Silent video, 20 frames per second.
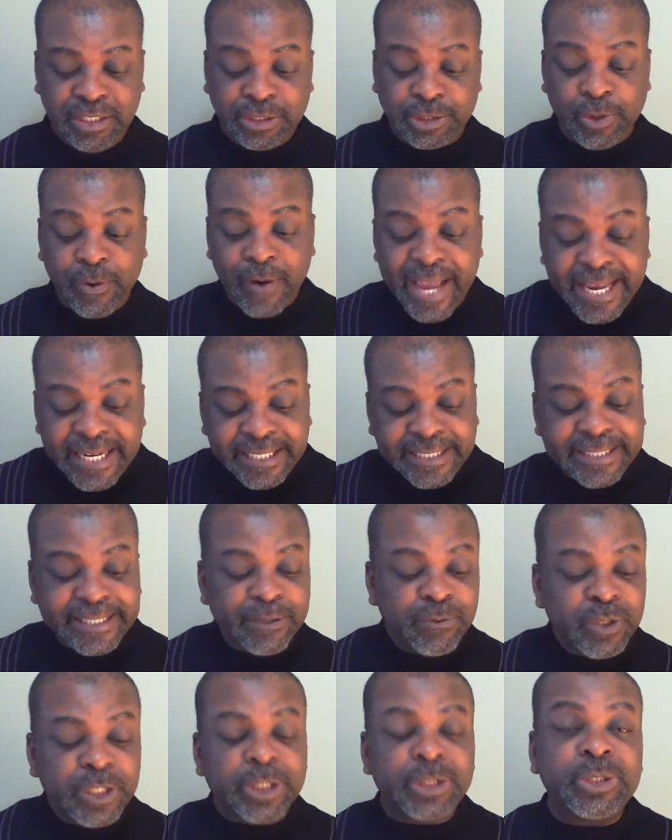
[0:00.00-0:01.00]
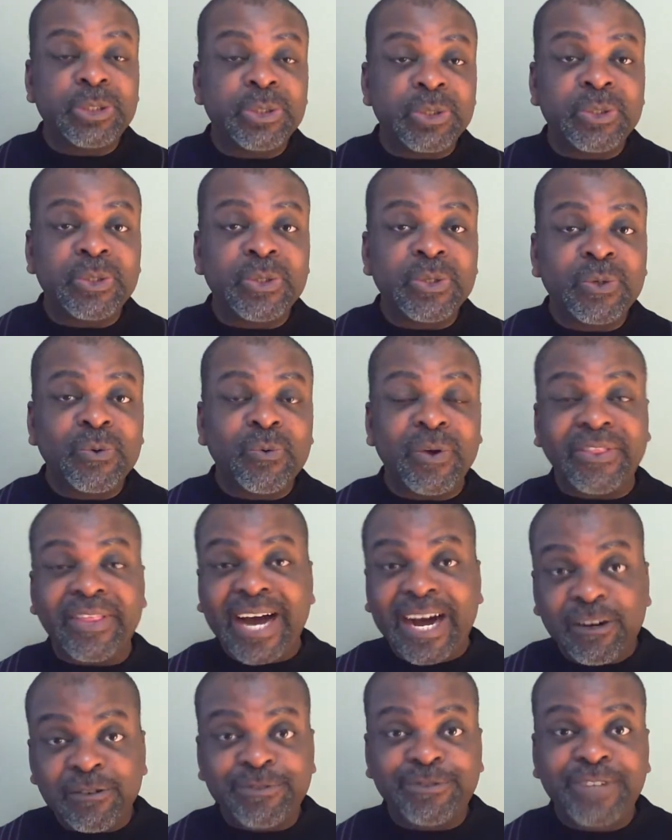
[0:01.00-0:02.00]
So anything we do
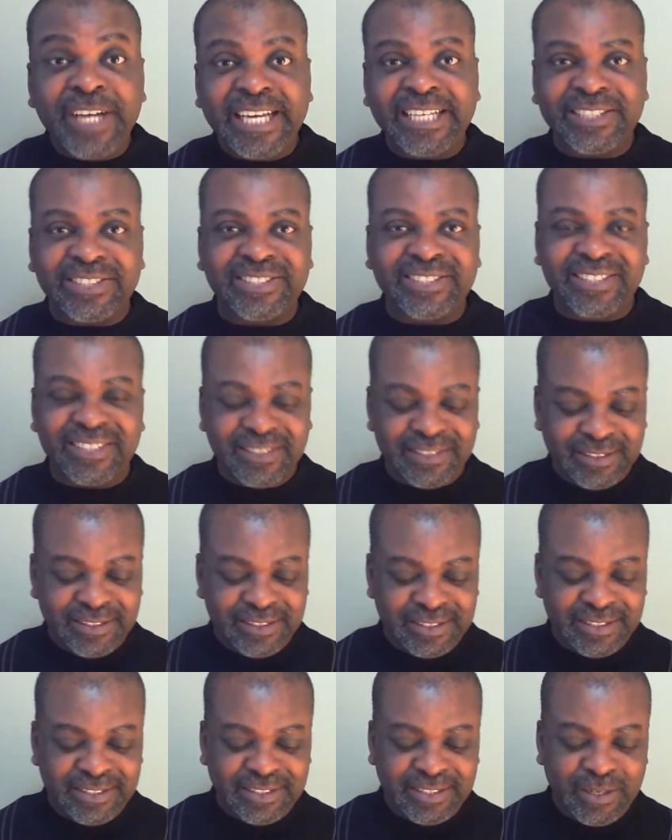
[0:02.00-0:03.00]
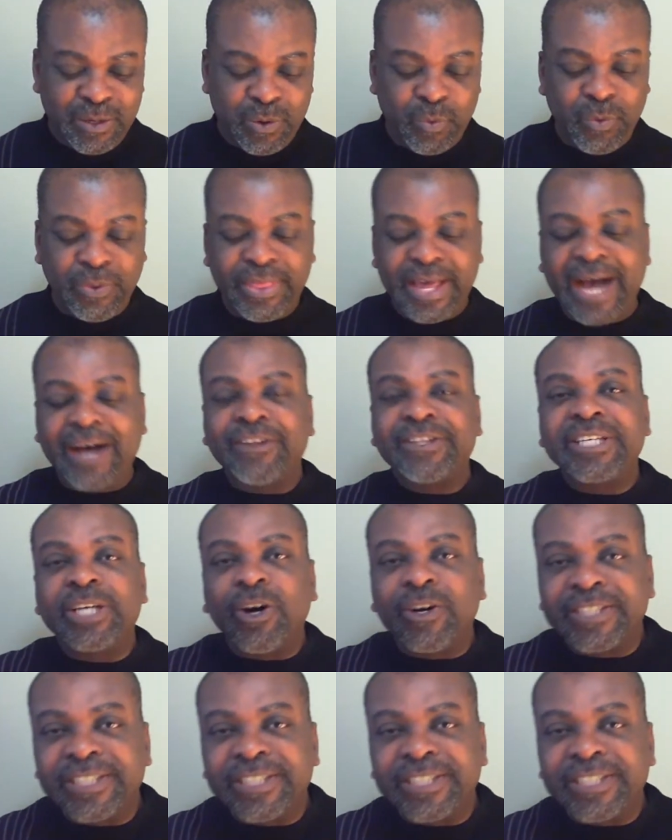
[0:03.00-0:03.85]
without faith, without the